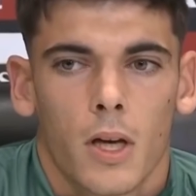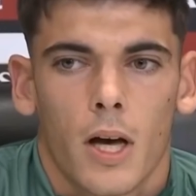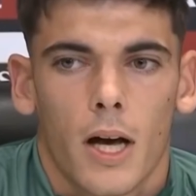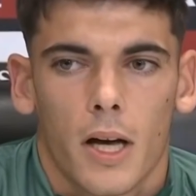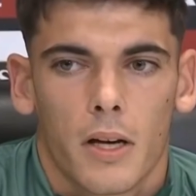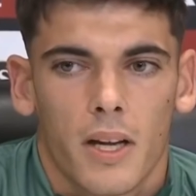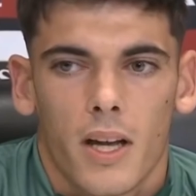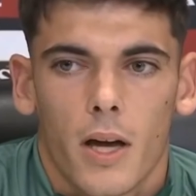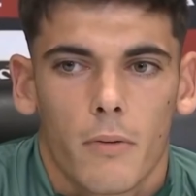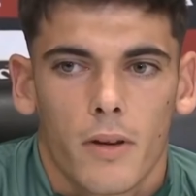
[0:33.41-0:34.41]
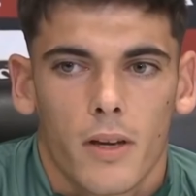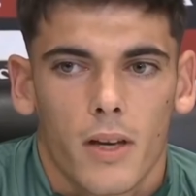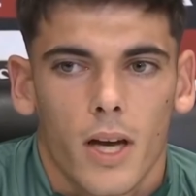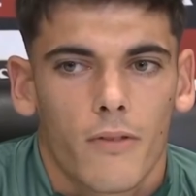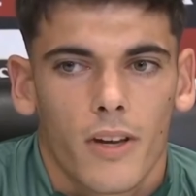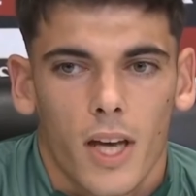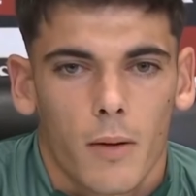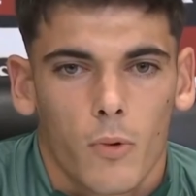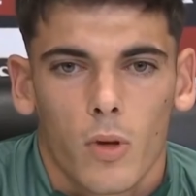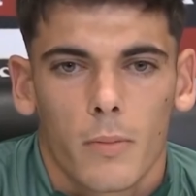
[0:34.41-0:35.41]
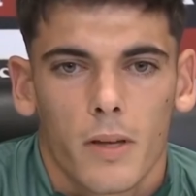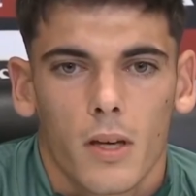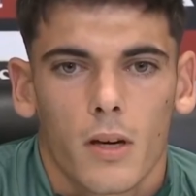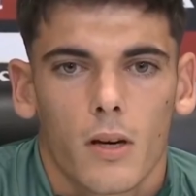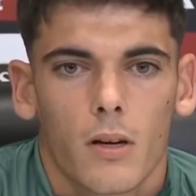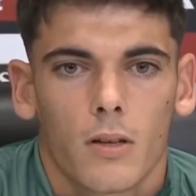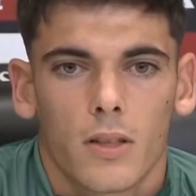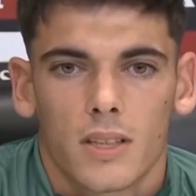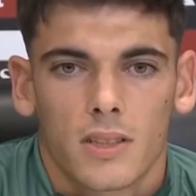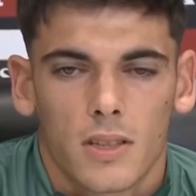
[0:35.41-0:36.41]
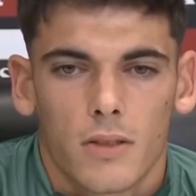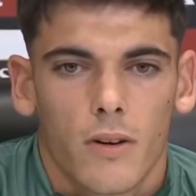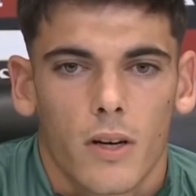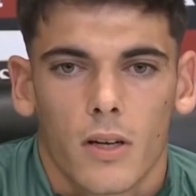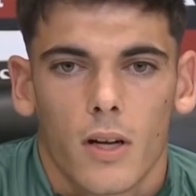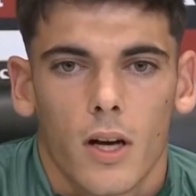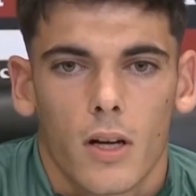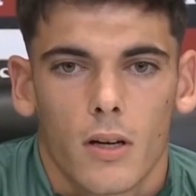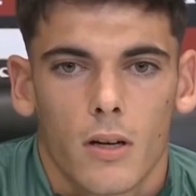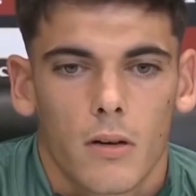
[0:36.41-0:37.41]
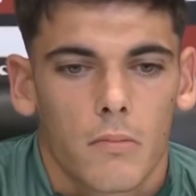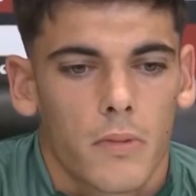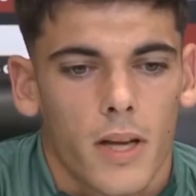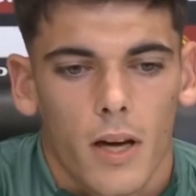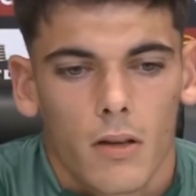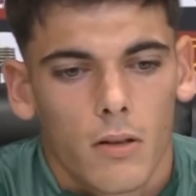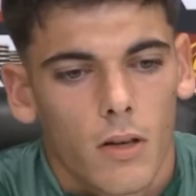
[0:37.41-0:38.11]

and every every game will be uh, decisive and and yeah,